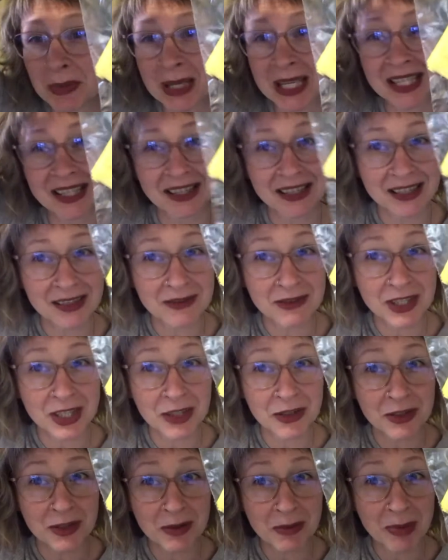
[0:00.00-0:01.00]
pieces of
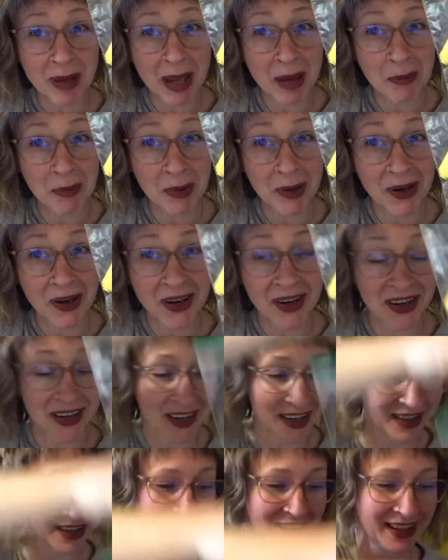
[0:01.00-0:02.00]
tissue paper.
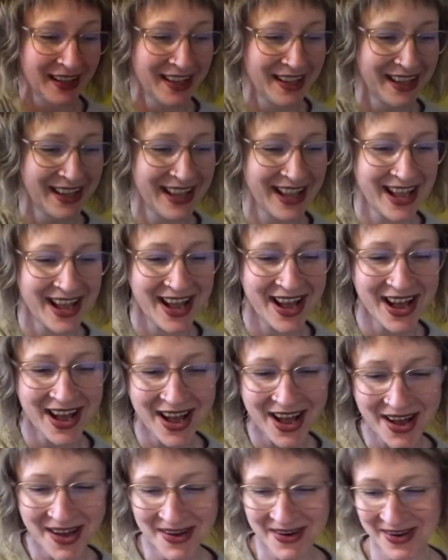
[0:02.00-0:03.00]

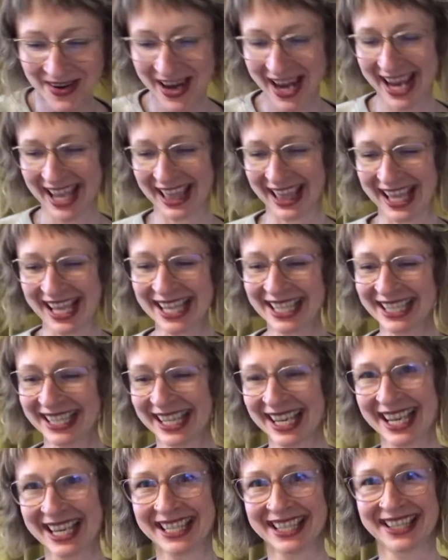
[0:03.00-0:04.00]
All right, let's
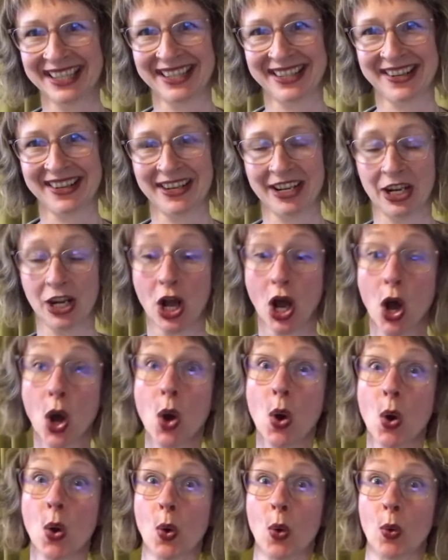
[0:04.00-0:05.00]
get started.
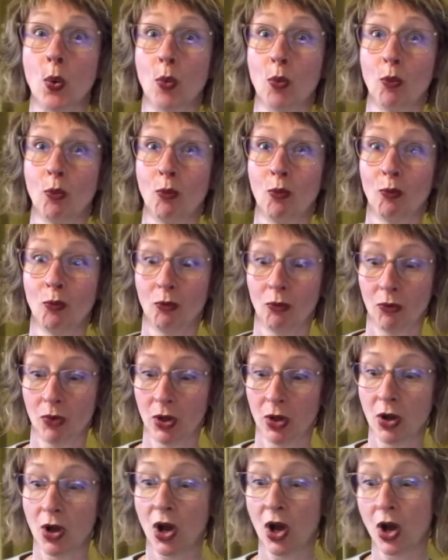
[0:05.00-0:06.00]
Oh,
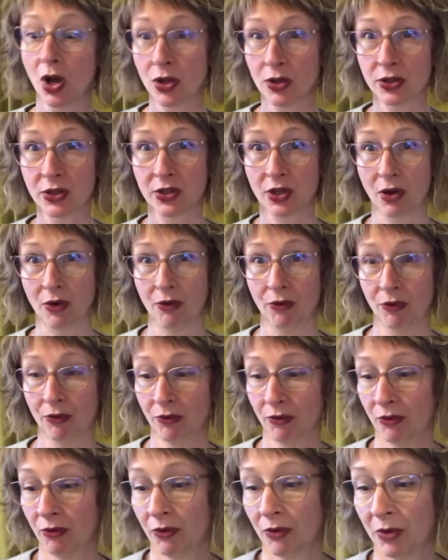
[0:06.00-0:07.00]
also,
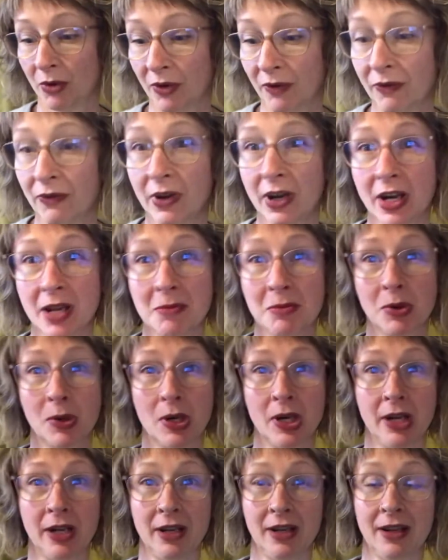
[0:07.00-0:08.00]
very
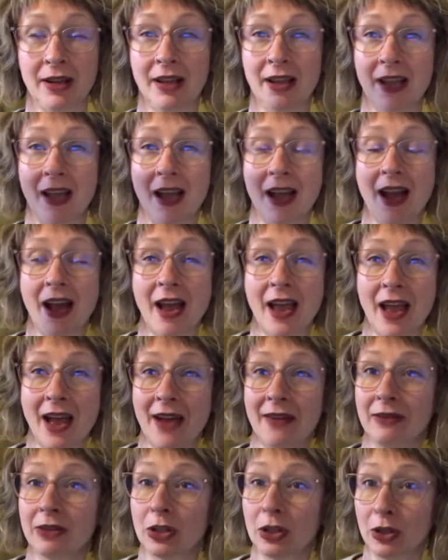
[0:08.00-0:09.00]
important, I
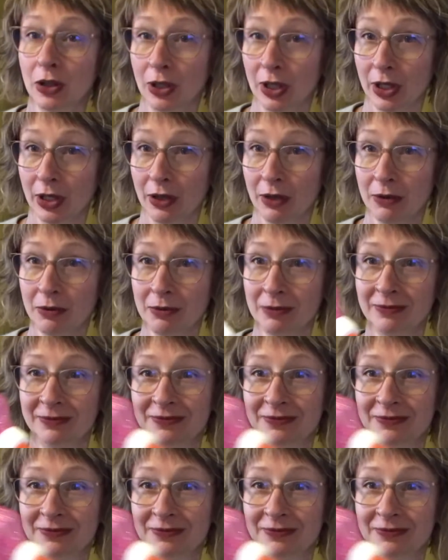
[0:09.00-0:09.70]
have glue,